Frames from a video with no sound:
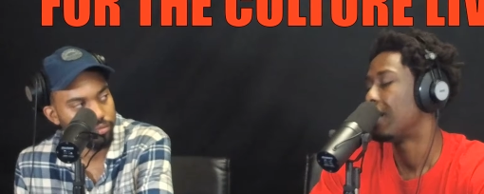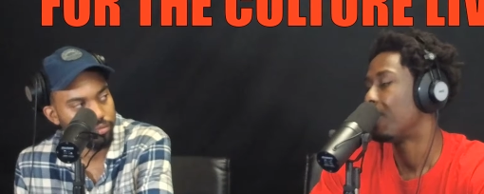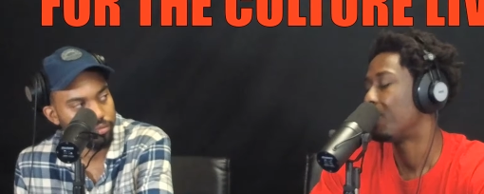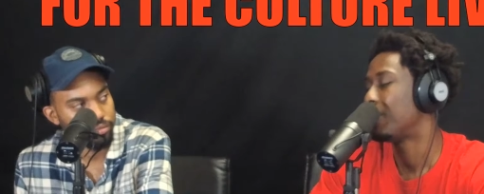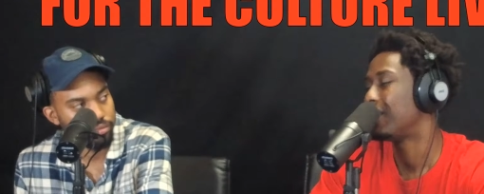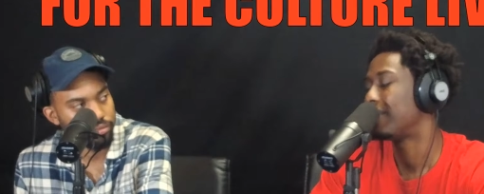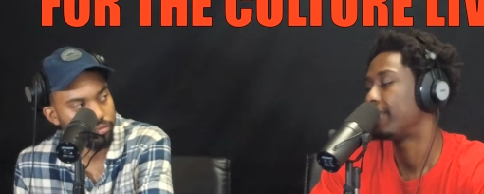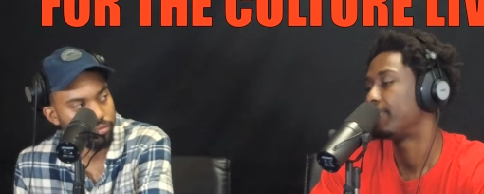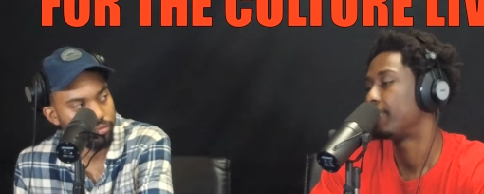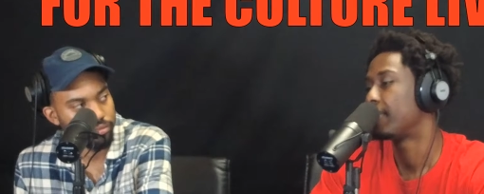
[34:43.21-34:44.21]
Speaker 1: I really,
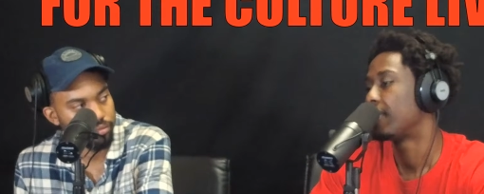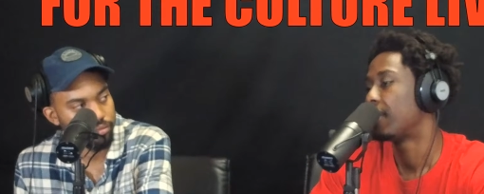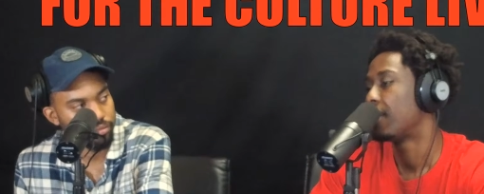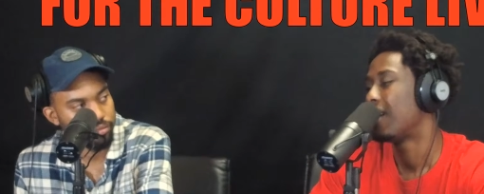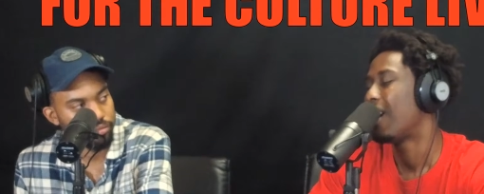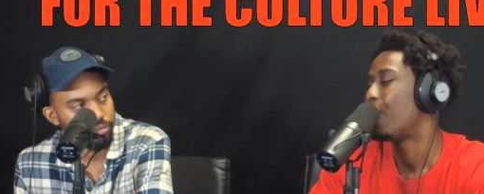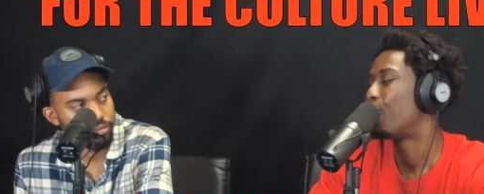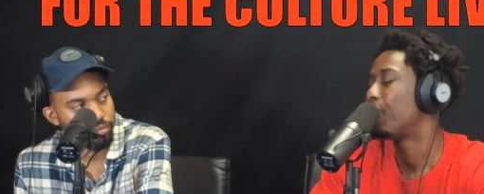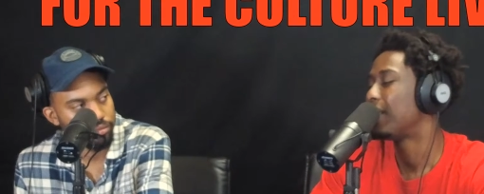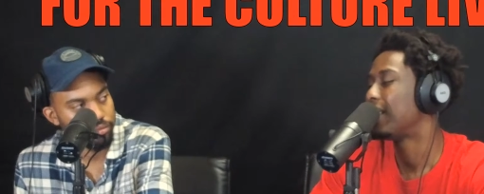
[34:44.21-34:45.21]
I
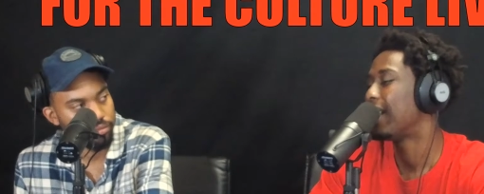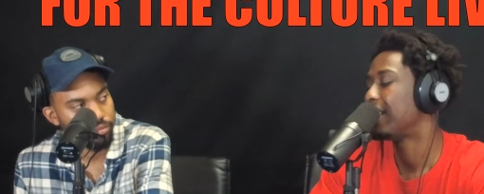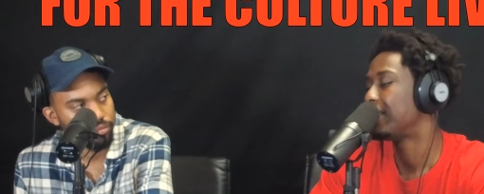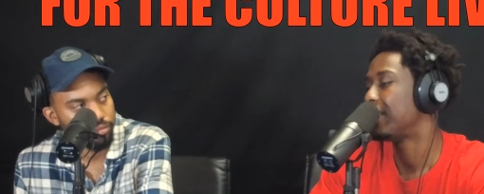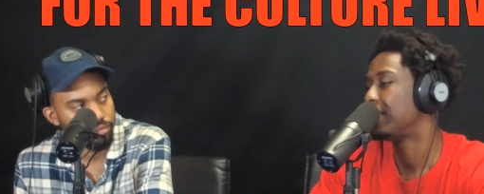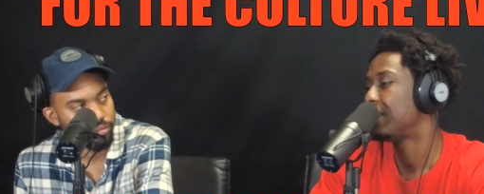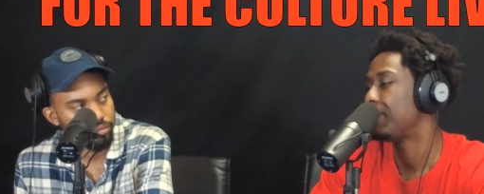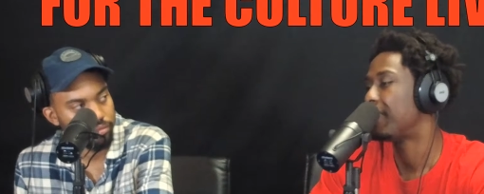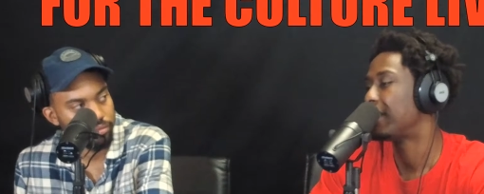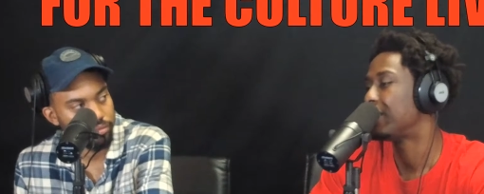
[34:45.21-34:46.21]
really like Jay Z,
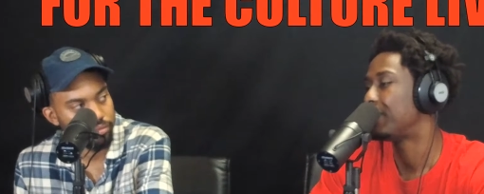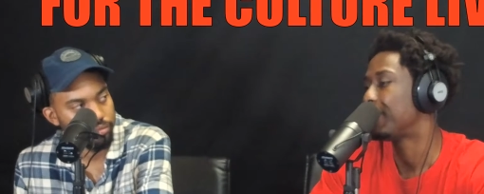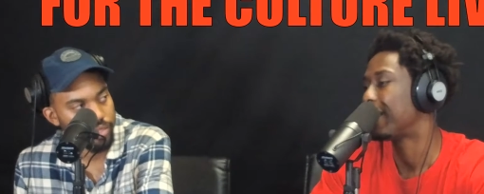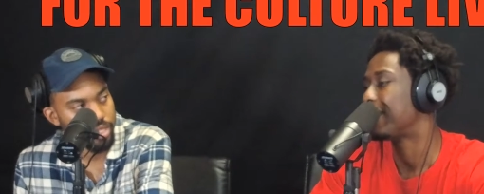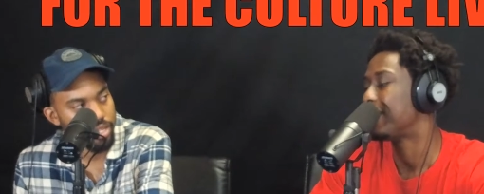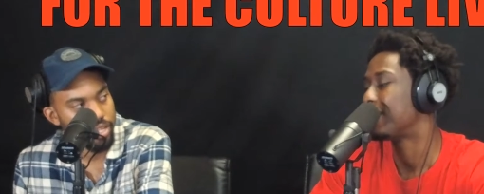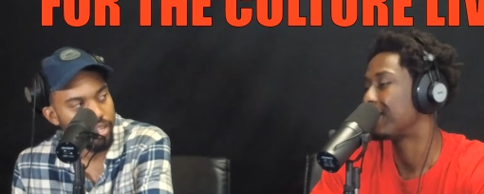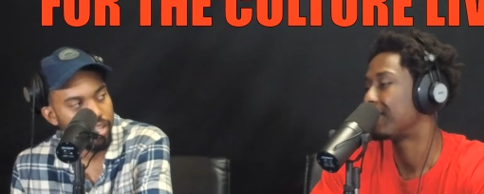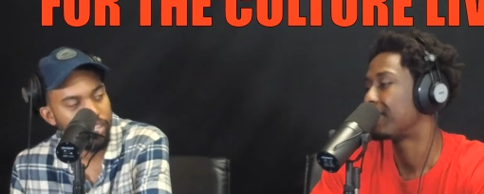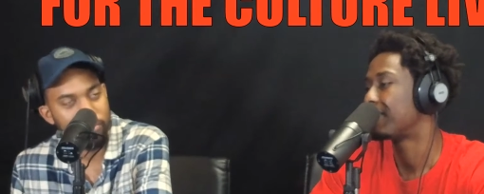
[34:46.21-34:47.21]
but I just feel like he
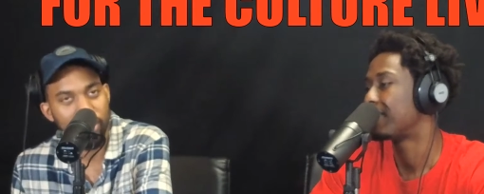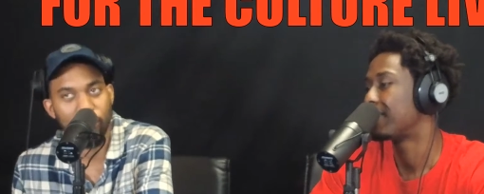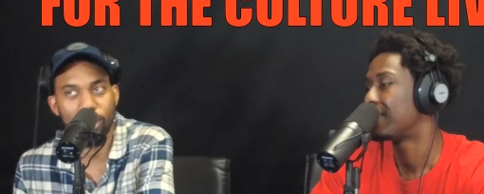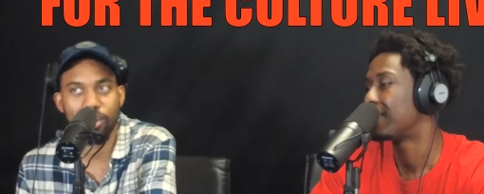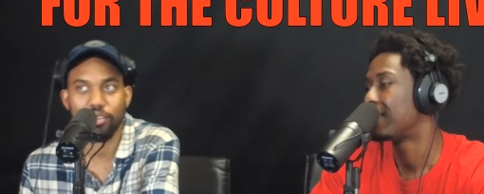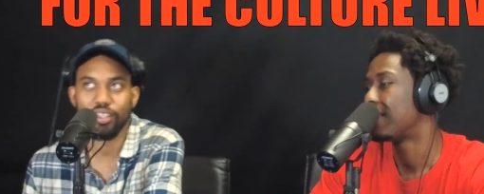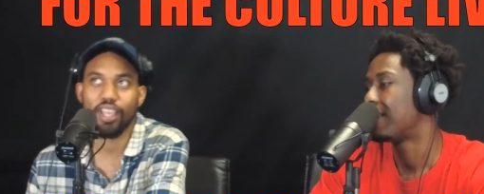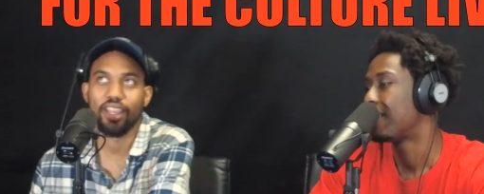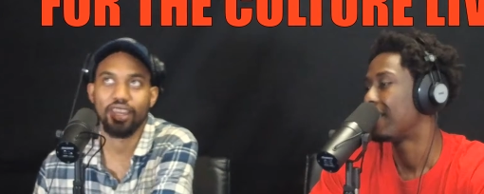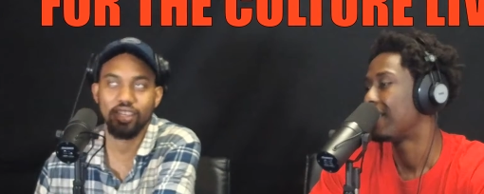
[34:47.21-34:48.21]
just he's
Speaker 2: been around.
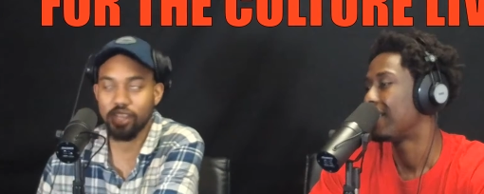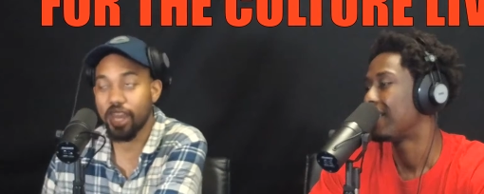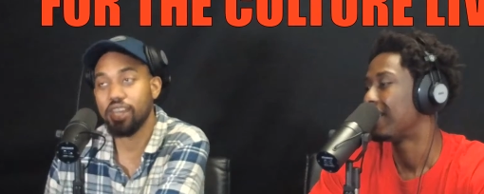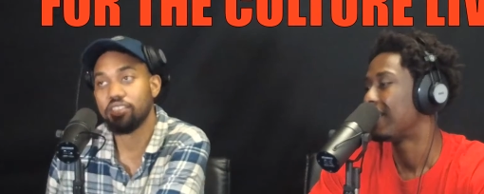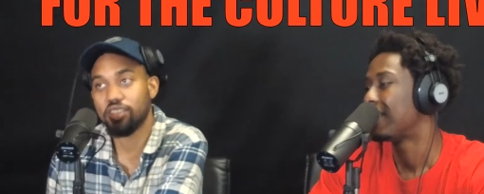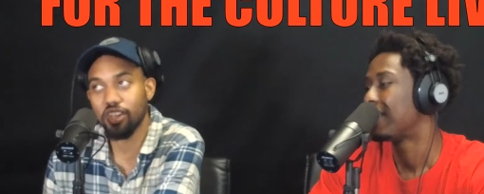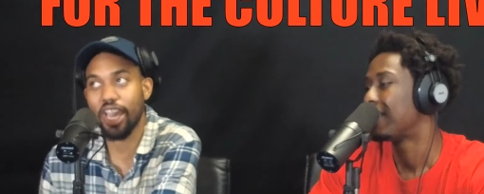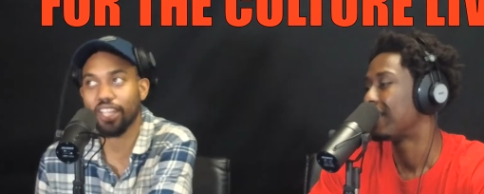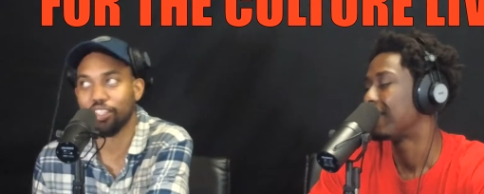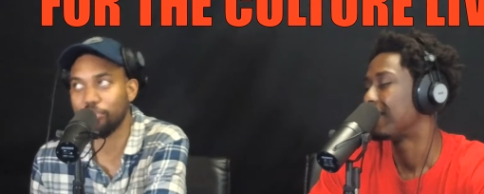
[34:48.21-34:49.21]
Like he, yeah, he's still
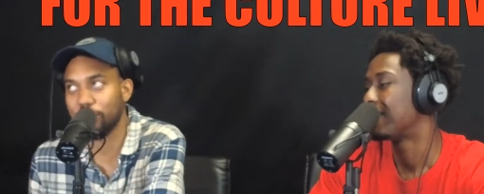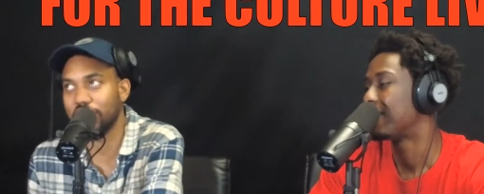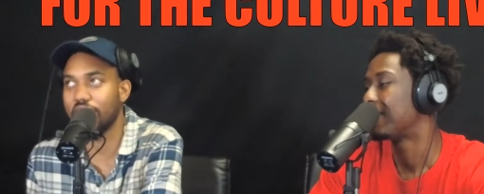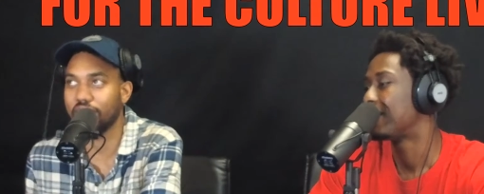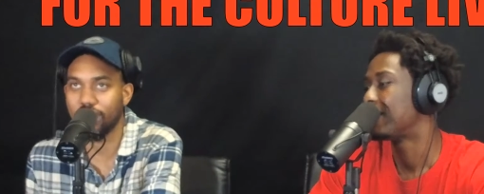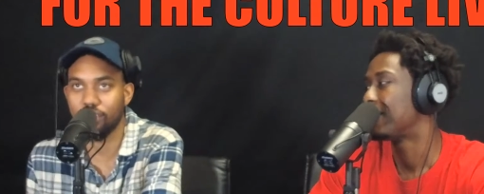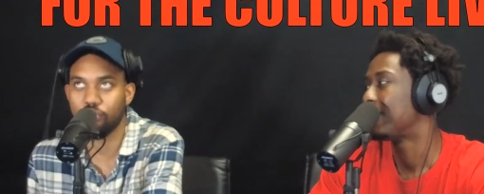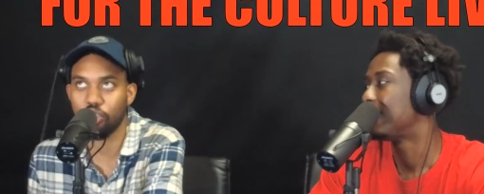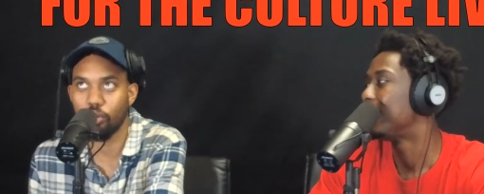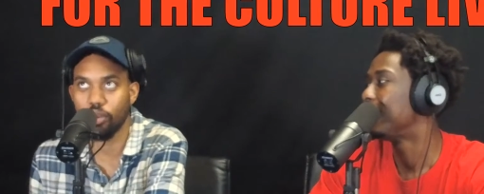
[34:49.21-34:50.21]
active, but yeah, I get it if
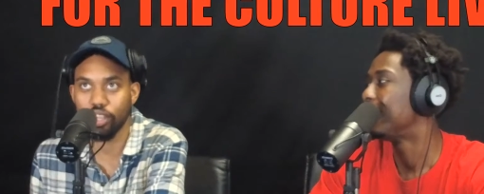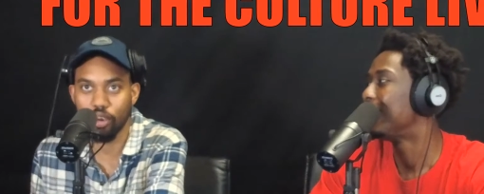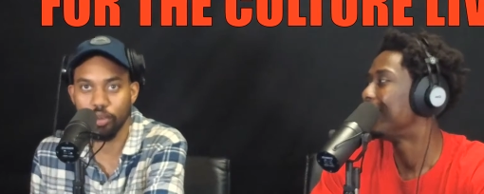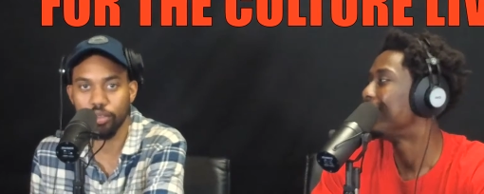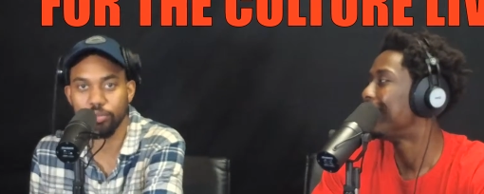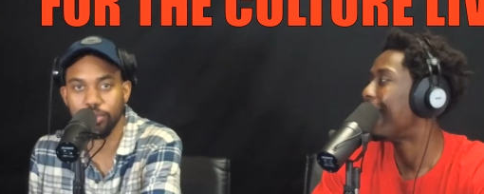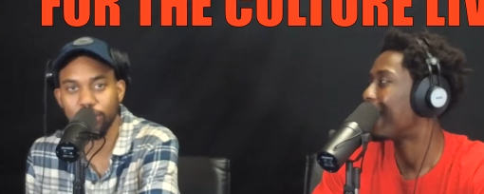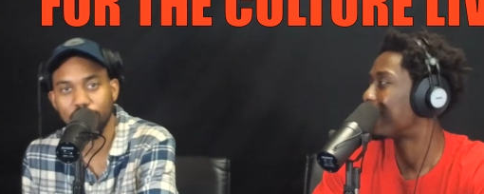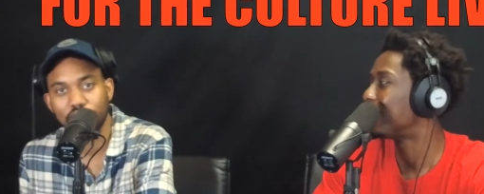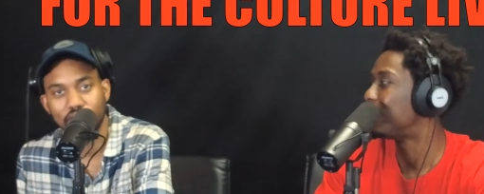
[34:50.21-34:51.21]
you don't want to go with him.
Speaker 1: Yeah,
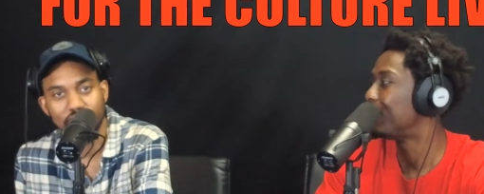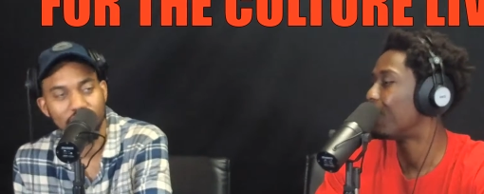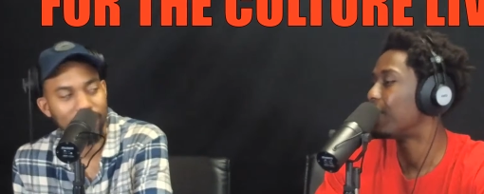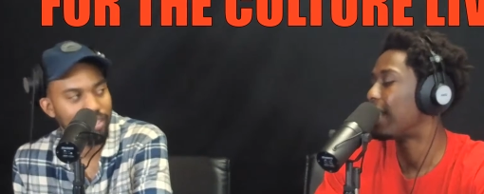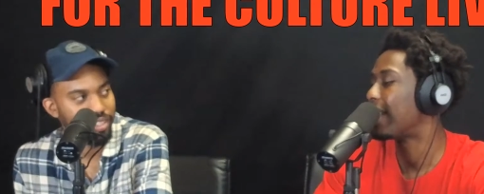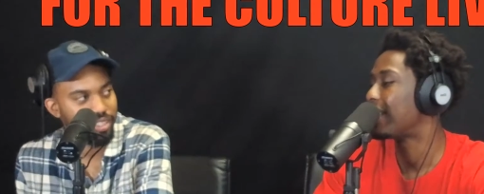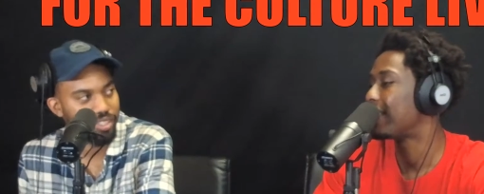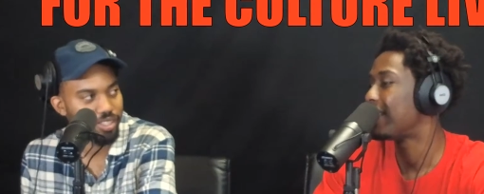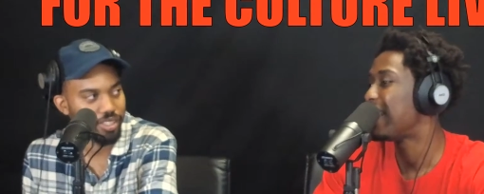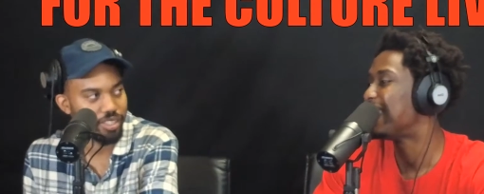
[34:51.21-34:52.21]
because you know, like
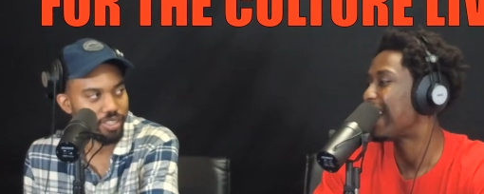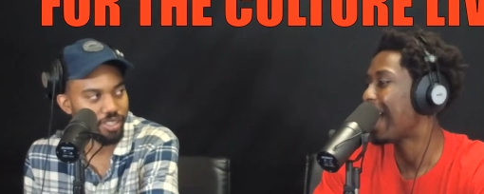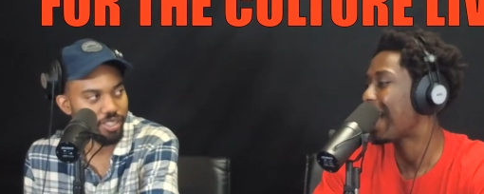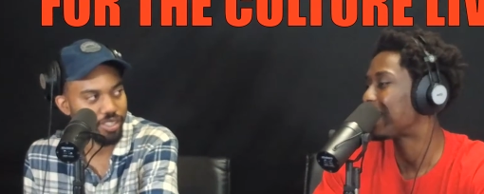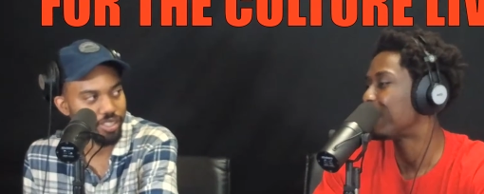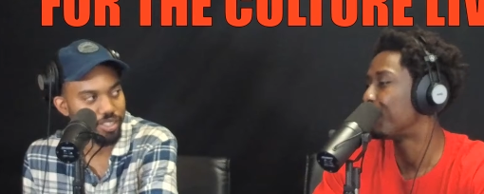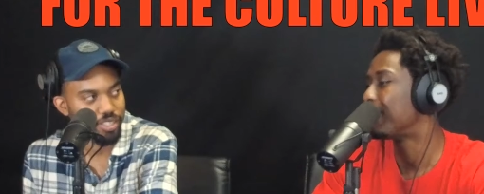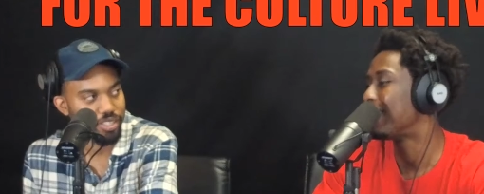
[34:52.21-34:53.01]
he's active, but